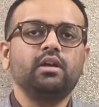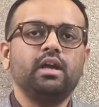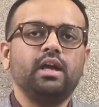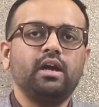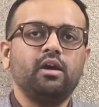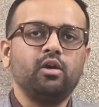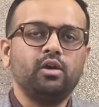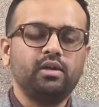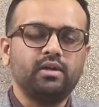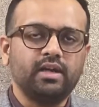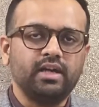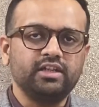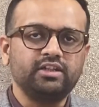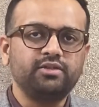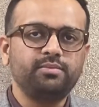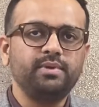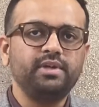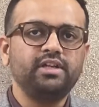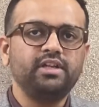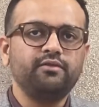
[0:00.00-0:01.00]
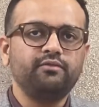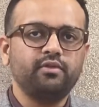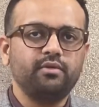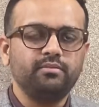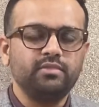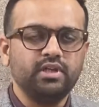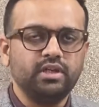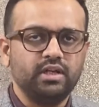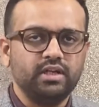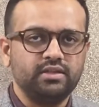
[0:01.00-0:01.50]
or transmitted from
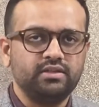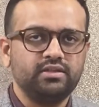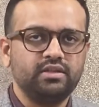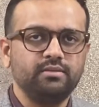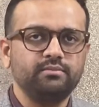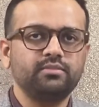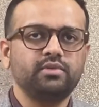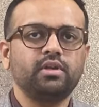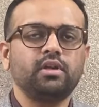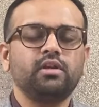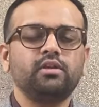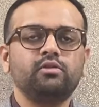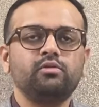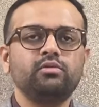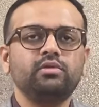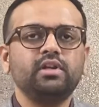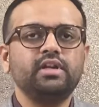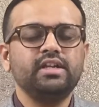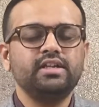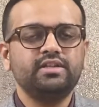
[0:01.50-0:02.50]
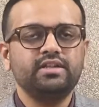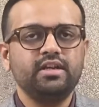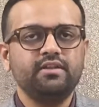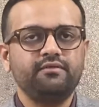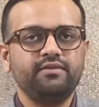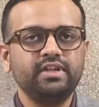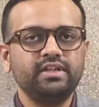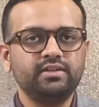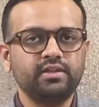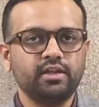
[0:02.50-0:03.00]
the customs to the
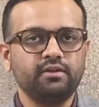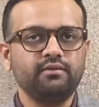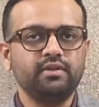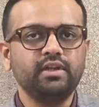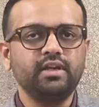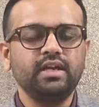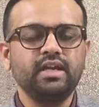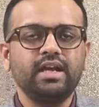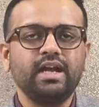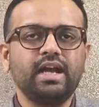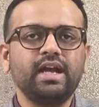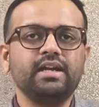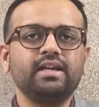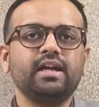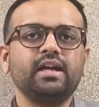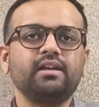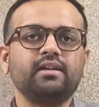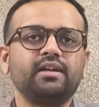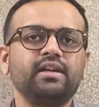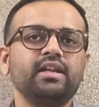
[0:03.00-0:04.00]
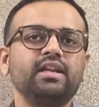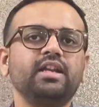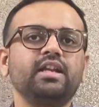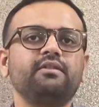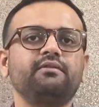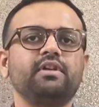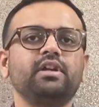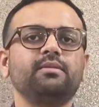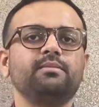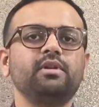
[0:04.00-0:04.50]
DGFT server and are readily
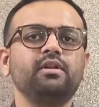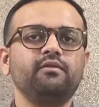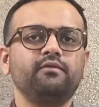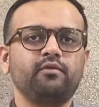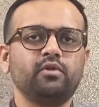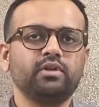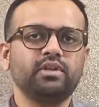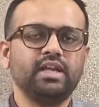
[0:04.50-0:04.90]
available for the